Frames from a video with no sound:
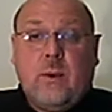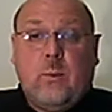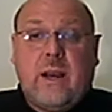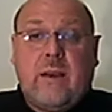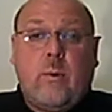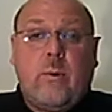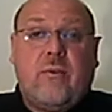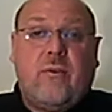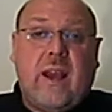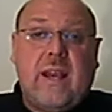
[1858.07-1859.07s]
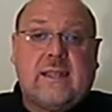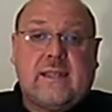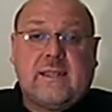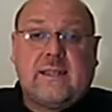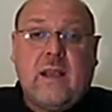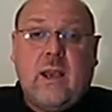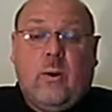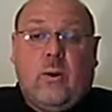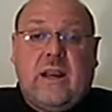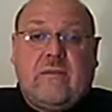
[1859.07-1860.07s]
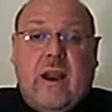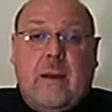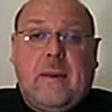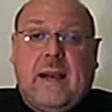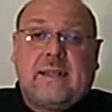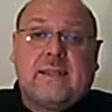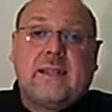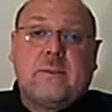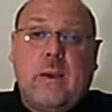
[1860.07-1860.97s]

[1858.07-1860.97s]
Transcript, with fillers: whatever we face, whatever our past has